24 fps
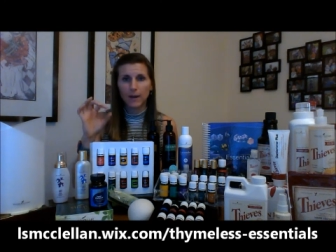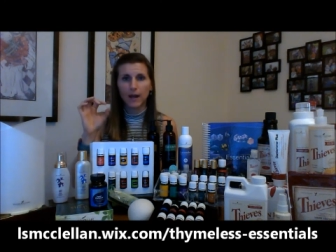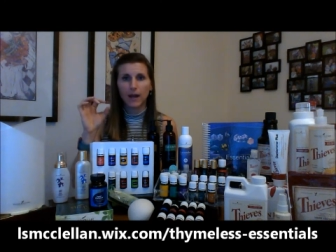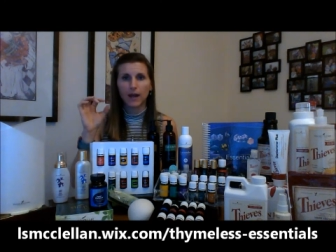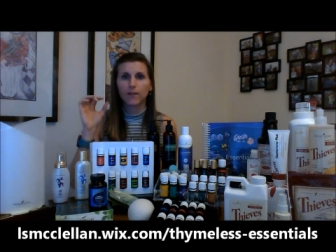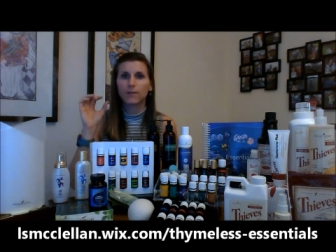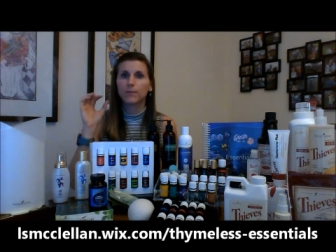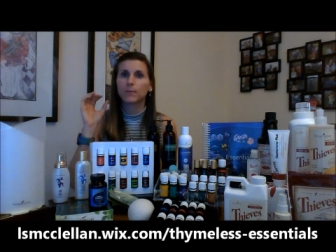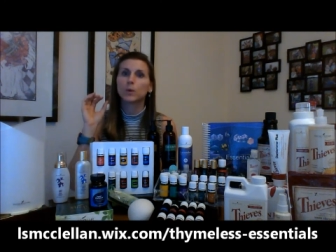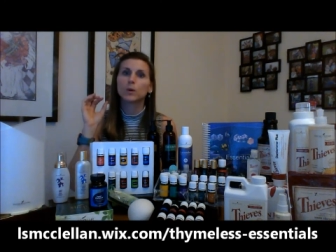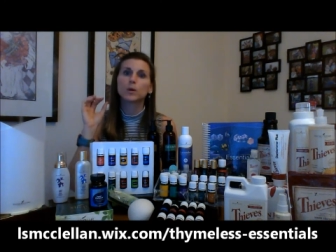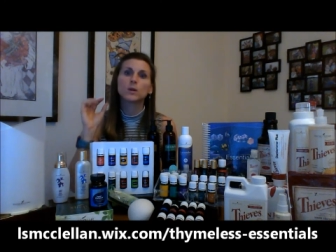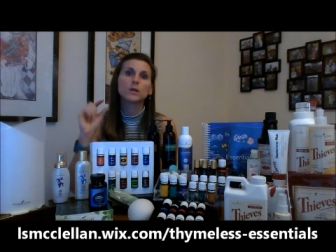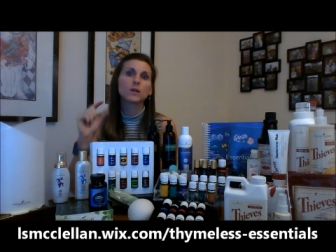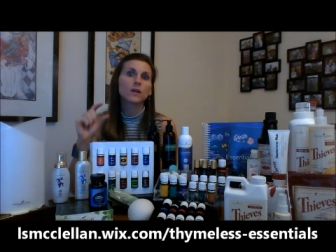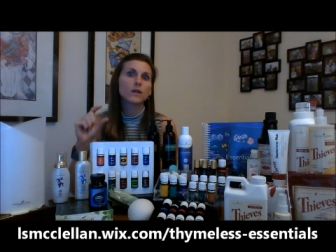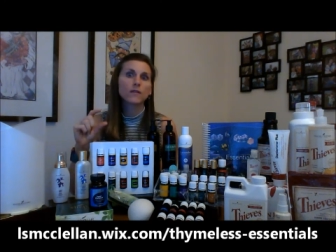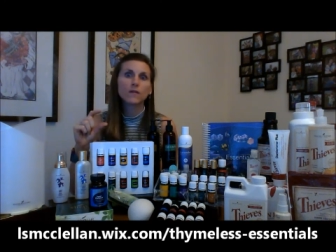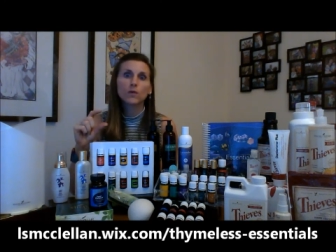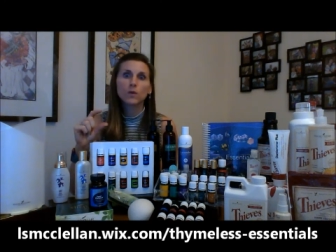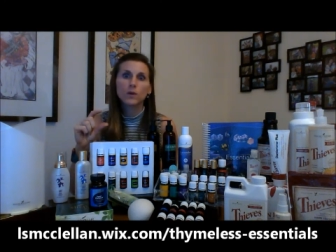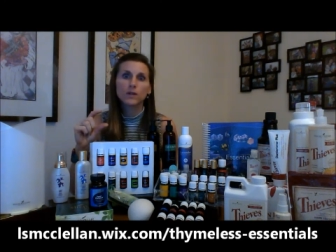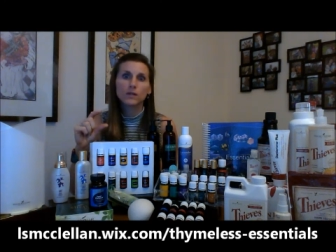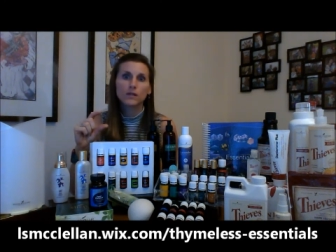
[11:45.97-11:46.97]
and
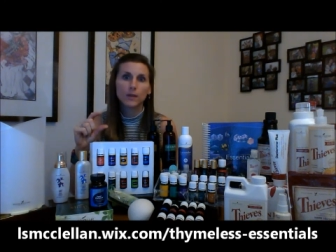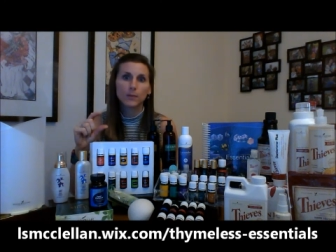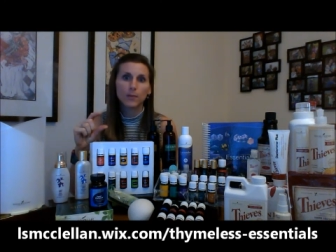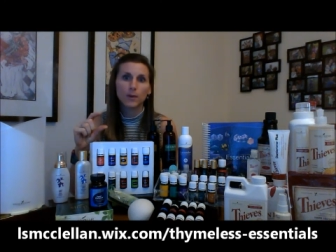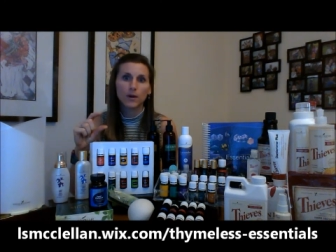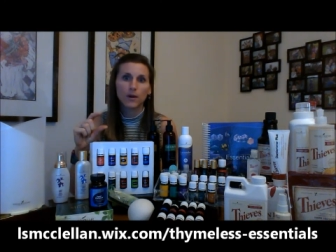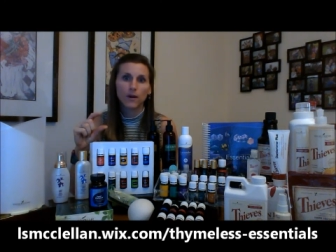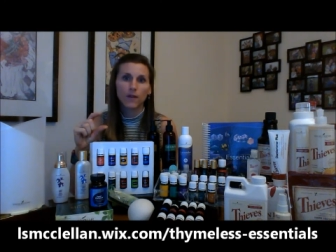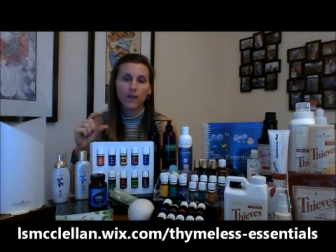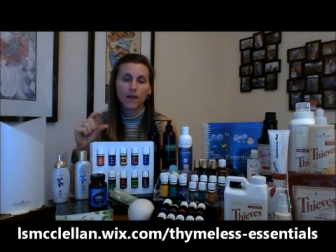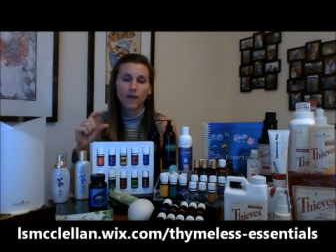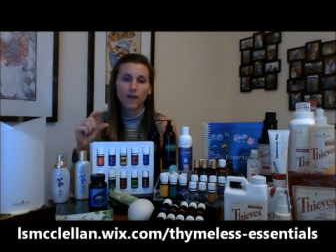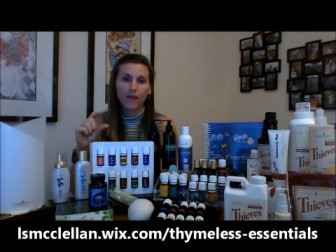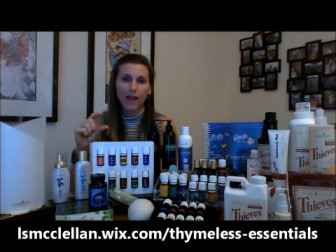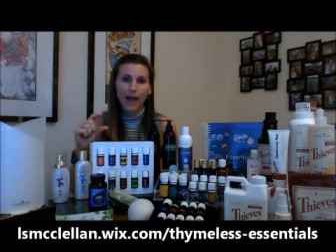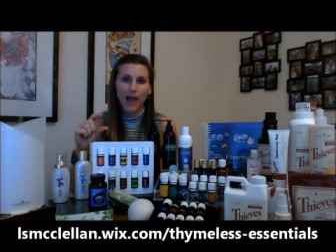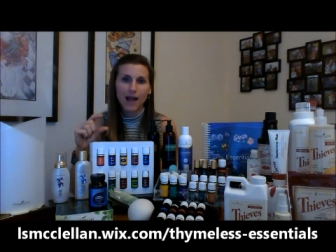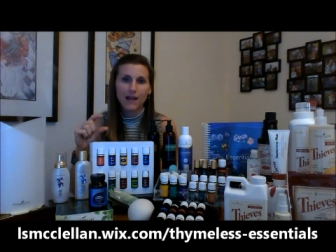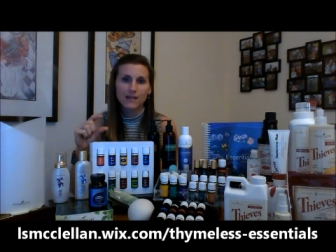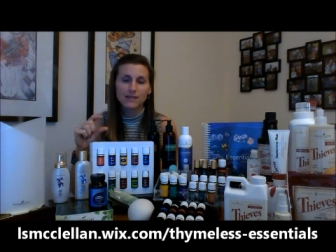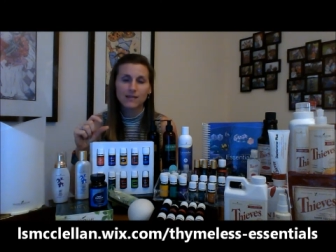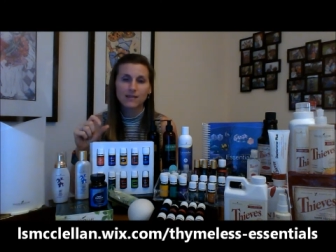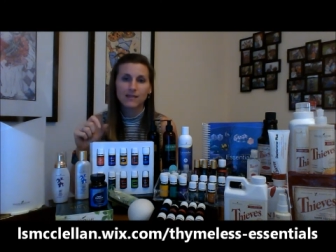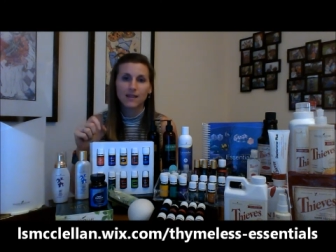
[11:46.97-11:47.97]
of course they put it on the
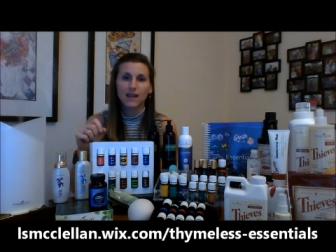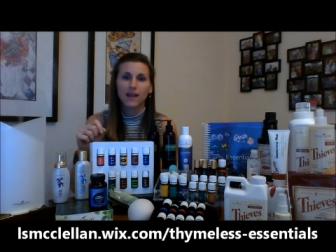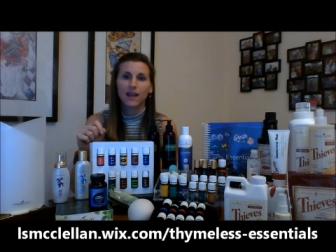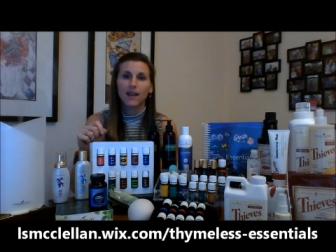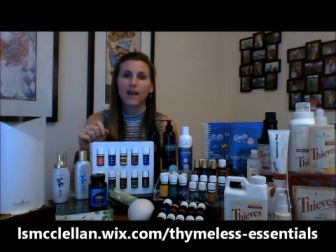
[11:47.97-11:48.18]
glass.